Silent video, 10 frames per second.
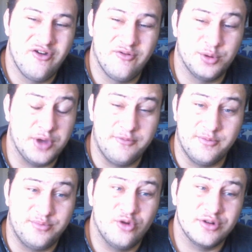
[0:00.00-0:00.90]
Well,
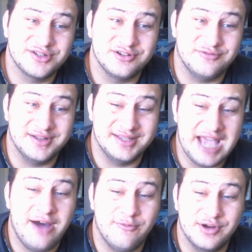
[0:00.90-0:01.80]
Evan Bourne's going to win
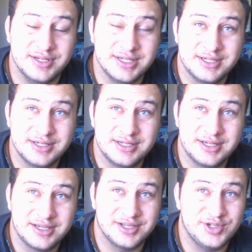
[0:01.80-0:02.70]
that one.
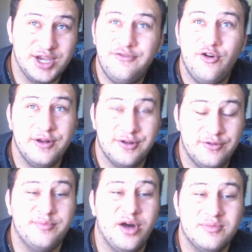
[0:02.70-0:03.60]
Because Jeff Hardy
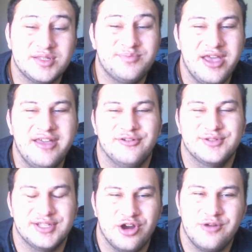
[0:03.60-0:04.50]
only pops
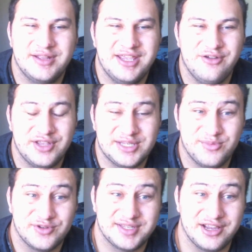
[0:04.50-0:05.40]
pills and RVD only
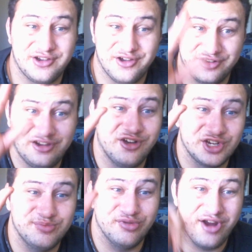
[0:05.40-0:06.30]
smokes that good
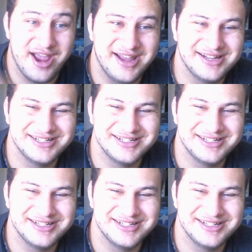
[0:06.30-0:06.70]
kush, bruh.